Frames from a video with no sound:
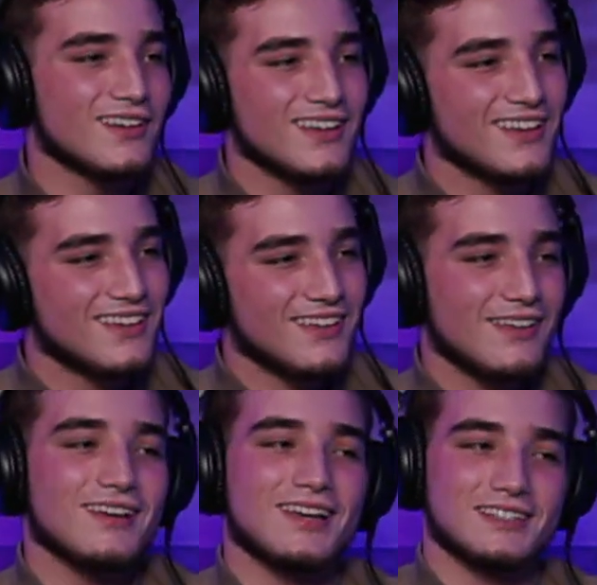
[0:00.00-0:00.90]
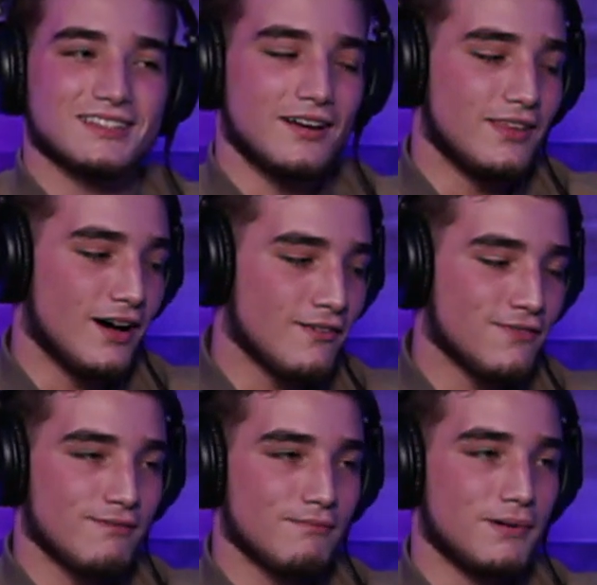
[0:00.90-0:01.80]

Come on is enough,